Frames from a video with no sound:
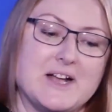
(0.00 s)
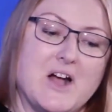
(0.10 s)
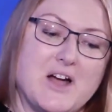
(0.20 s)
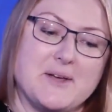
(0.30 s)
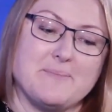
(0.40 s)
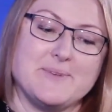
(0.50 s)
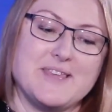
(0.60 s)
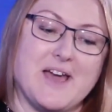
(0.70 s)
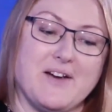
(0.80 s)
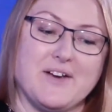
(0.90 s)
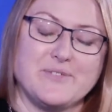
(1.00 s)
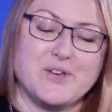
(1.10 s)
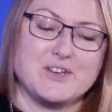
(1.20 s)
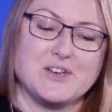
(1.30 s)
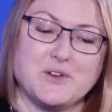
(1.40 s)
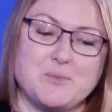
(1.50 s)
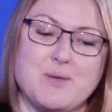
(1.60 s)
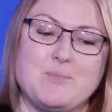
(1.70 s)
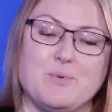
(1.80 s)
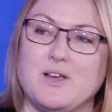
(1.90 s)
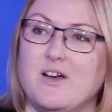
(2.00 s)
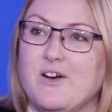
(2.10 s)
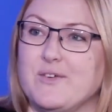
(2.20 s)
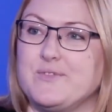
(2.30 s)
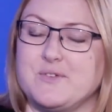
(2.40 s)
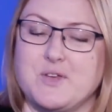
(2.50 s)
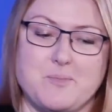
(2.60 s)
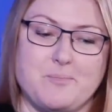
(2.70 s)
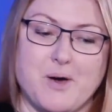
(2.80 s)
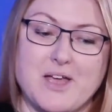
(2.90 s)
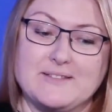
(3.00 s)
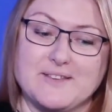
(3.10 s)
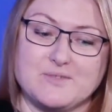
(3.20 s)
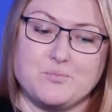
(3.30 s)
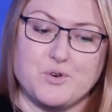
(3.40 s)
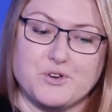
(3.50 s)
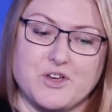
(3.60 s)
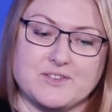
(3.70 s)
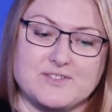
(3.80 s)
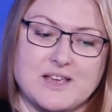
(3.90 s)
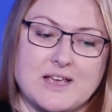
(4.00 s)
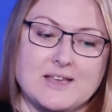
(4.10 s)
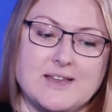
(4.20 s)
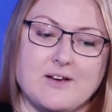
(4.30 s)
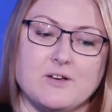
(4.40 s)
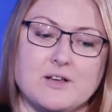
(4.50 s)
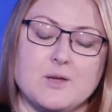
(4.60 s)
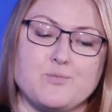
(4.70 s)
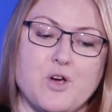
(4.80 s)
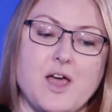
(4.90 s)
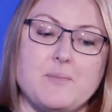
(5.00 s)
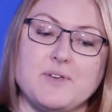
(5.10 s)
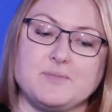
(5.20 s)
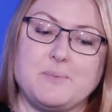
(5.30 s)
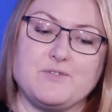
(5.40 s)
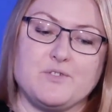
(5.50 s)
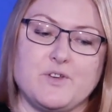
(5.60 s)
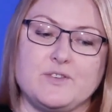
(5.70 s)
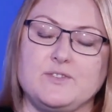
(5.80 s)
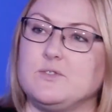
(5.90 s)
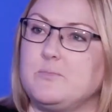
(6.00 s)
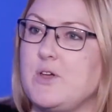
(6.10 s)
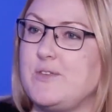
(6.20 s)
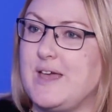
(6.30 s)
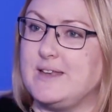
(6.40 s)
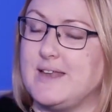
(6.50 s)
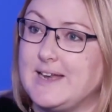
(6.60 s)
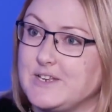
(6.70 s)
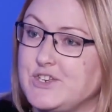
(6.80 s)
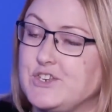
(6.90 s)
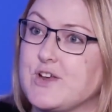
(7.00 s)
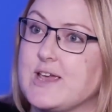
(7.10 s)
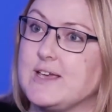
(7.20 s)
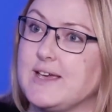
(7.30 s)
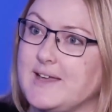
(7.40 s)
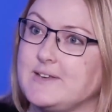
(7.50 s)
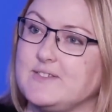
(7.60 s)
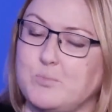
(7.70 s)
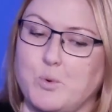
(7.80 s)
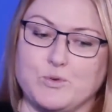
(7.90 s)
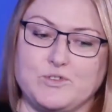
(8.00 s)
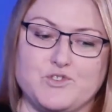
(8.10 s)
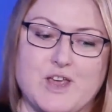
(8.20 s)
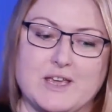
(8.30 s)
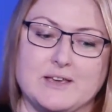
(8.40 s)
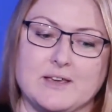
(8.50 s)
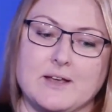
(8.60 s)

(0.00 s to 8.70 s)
I've heard a lot of people are after buying this product. Now, Prime has been referred to as both an energy drink and a sports drink.